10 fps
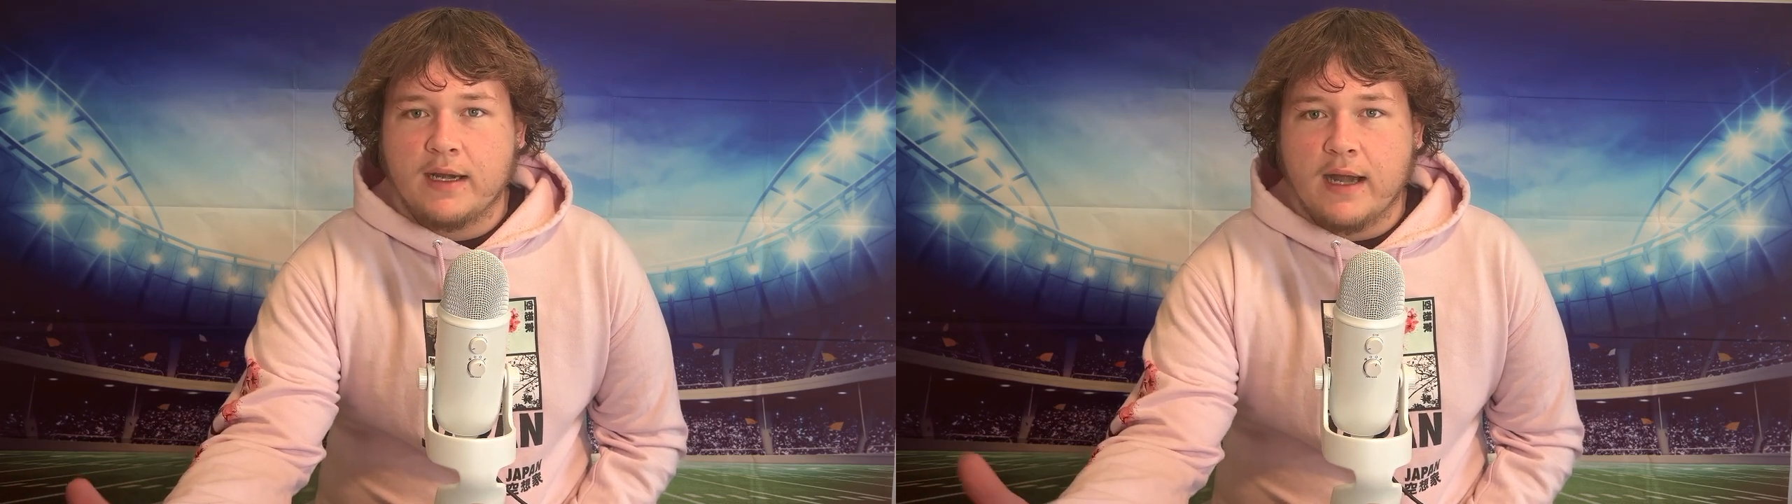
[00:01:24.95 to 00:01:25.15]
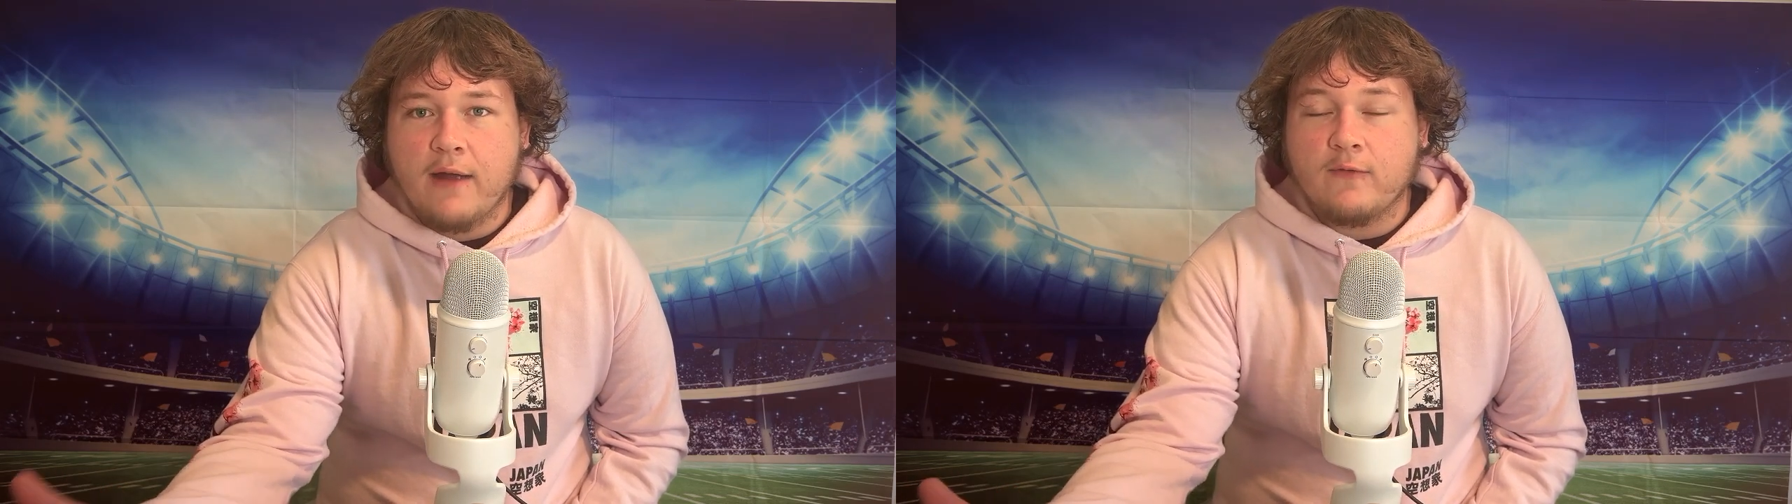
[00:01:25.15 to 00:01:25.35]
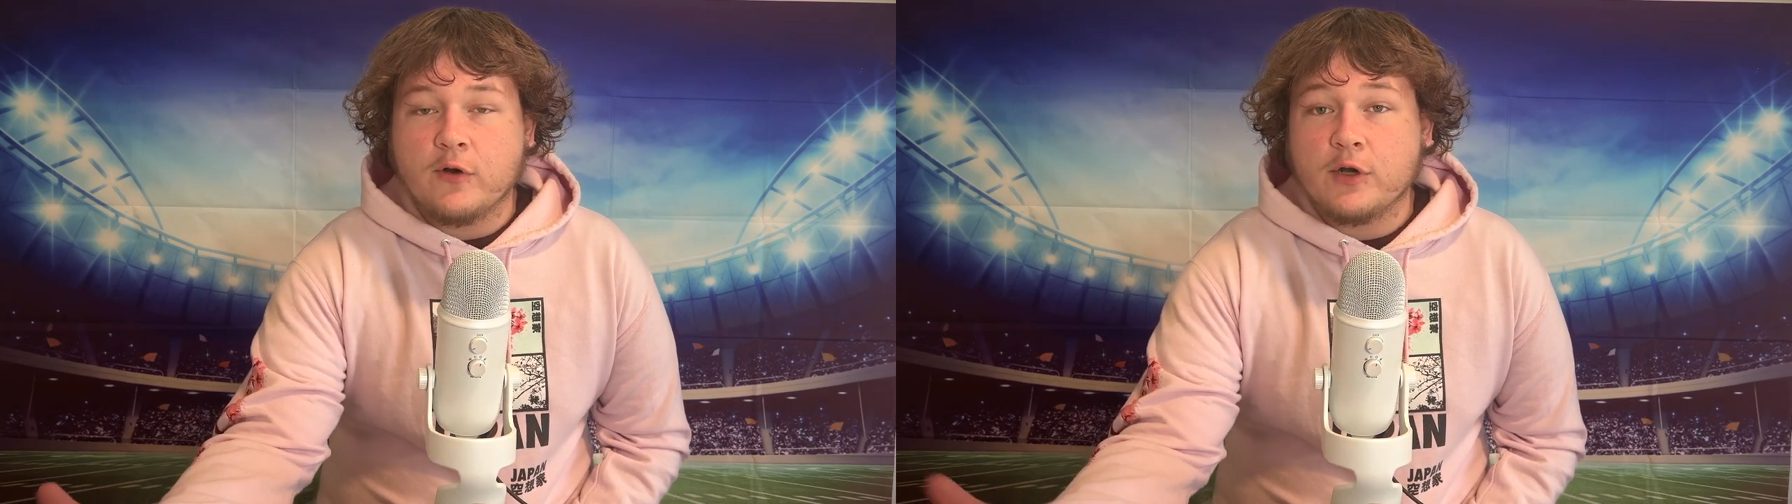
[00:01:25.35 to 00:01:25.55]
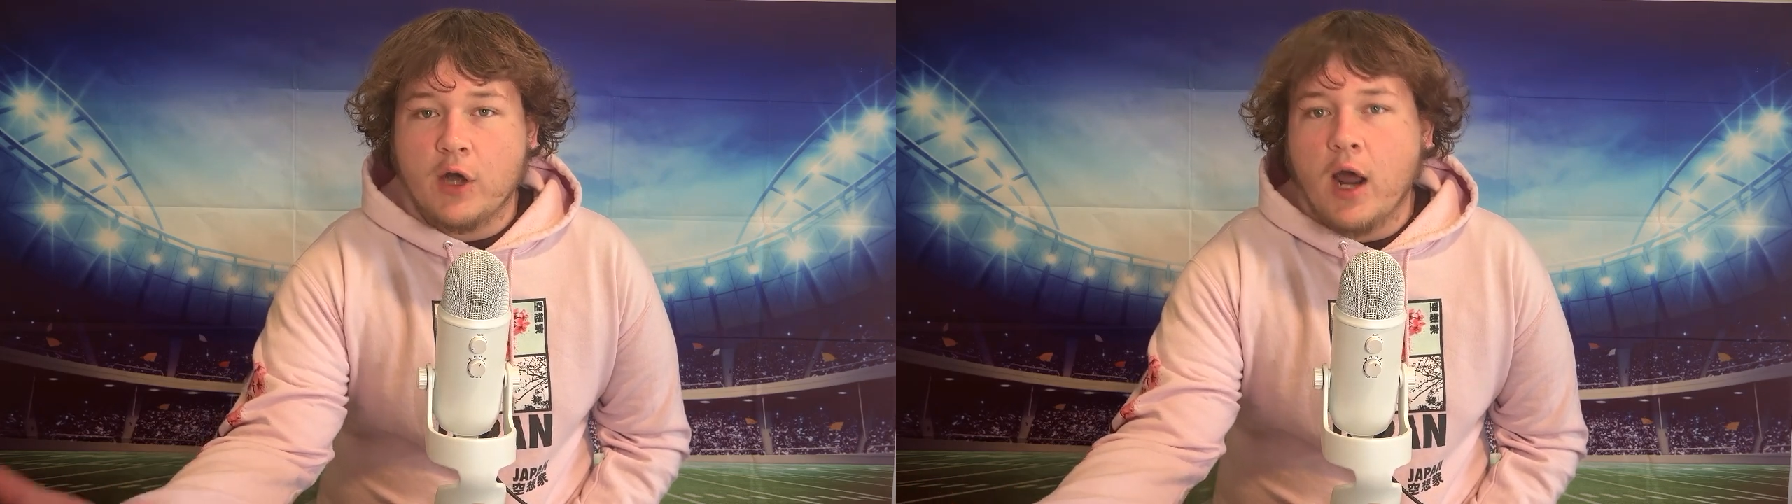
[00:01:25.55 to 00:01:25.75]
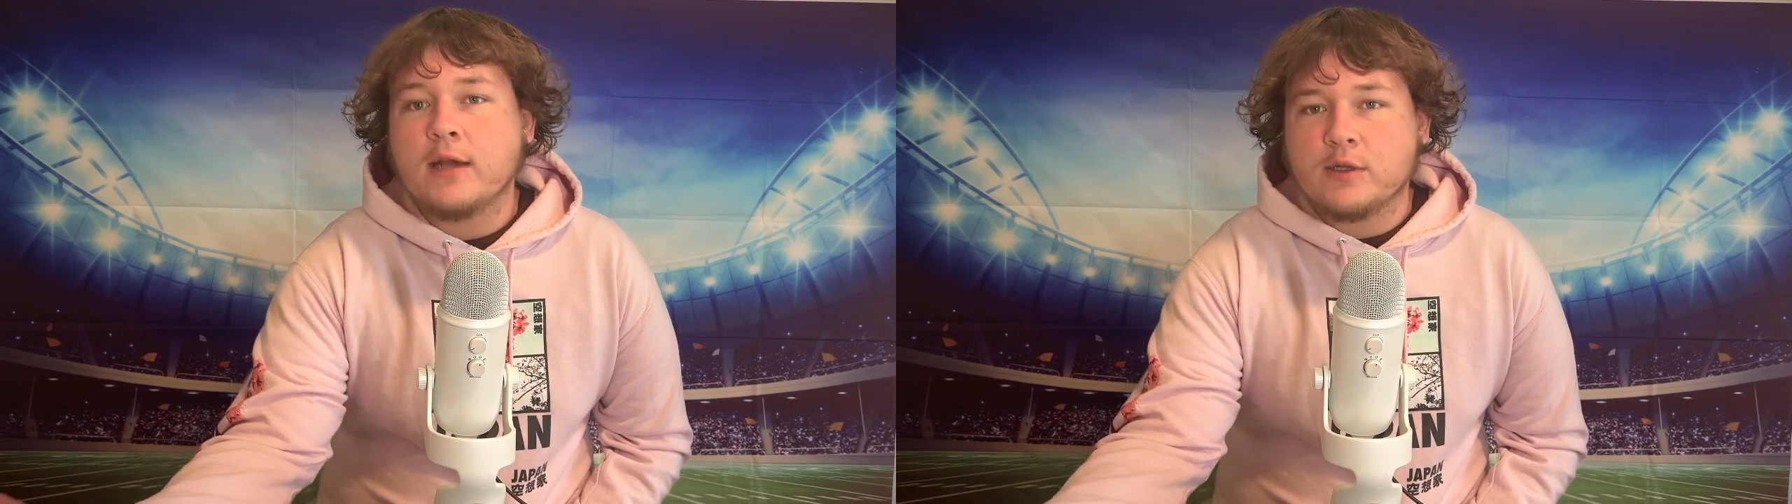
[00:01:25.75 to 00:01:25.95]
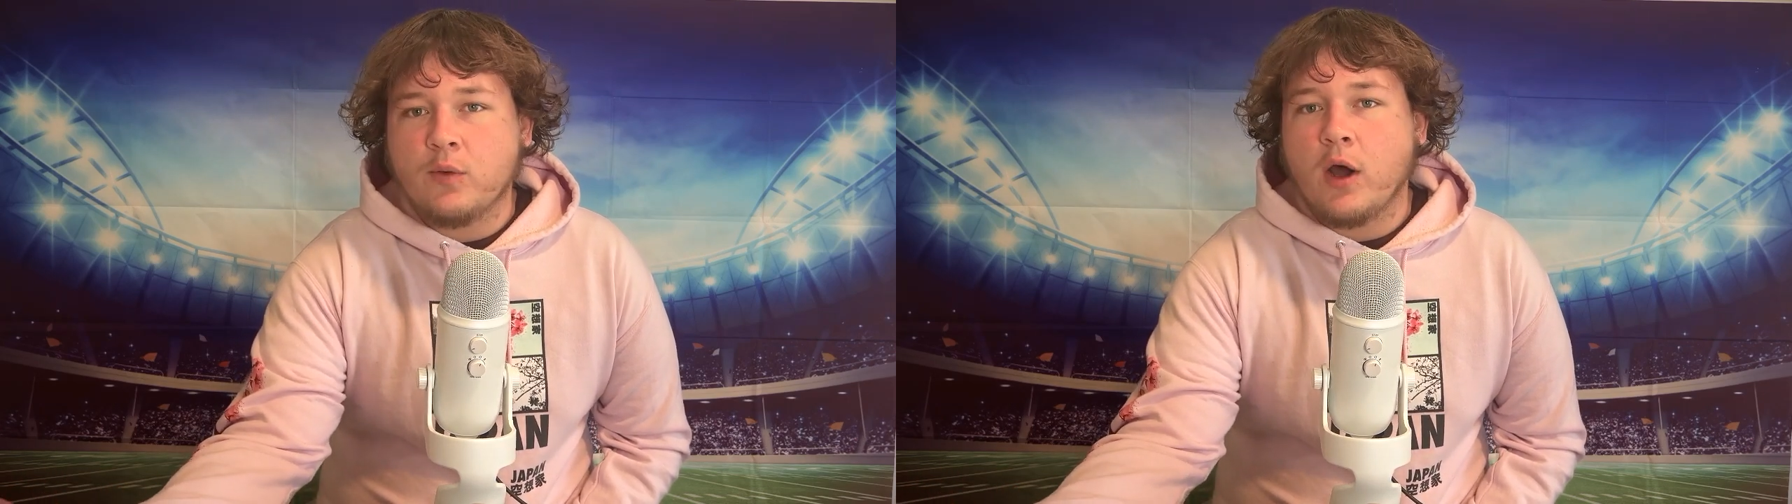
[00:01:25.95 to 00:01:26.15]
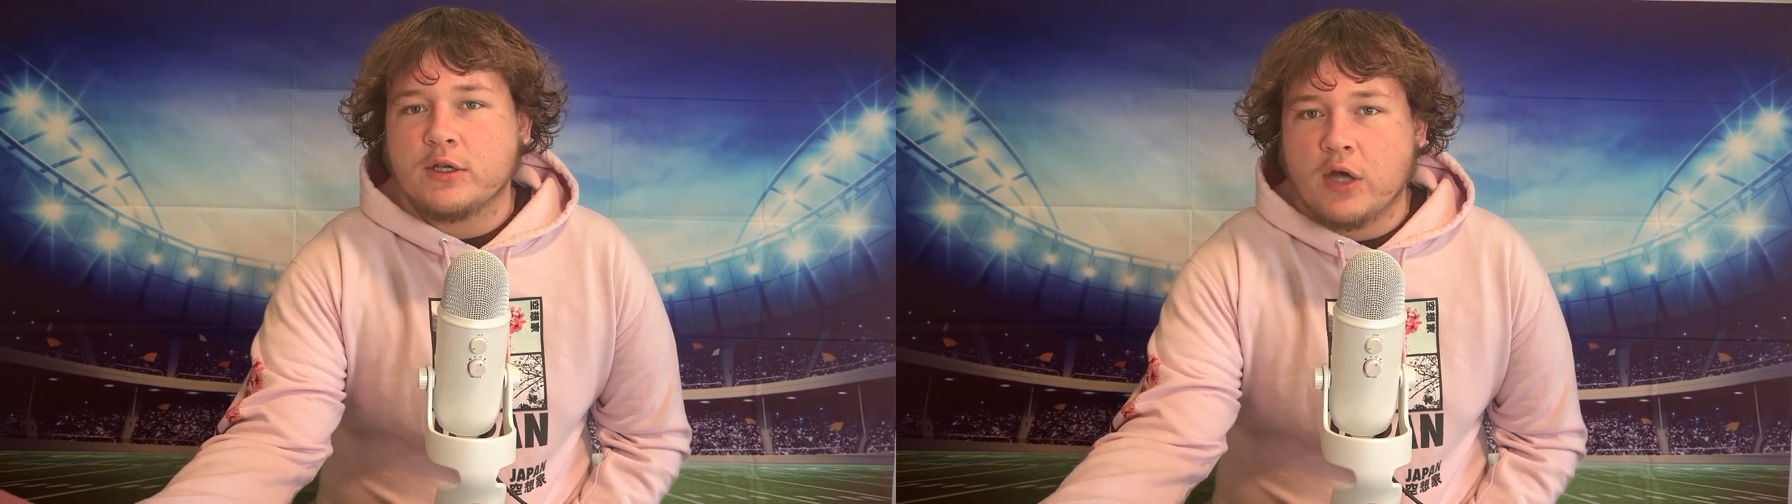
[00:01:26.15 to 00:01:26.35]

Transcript: an effort not to watch